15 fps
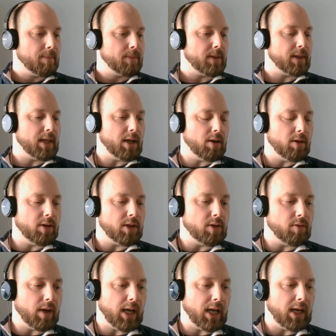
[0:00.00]
there
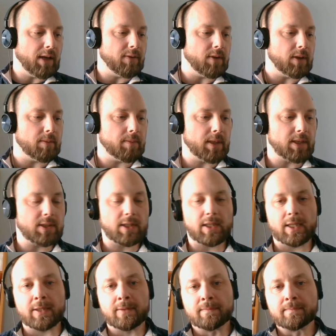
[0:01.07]
you have it.
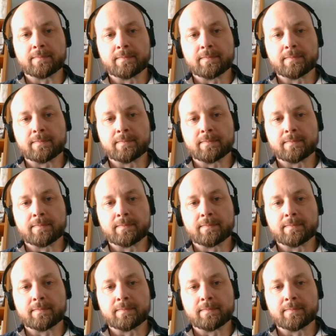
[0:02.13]
Basically,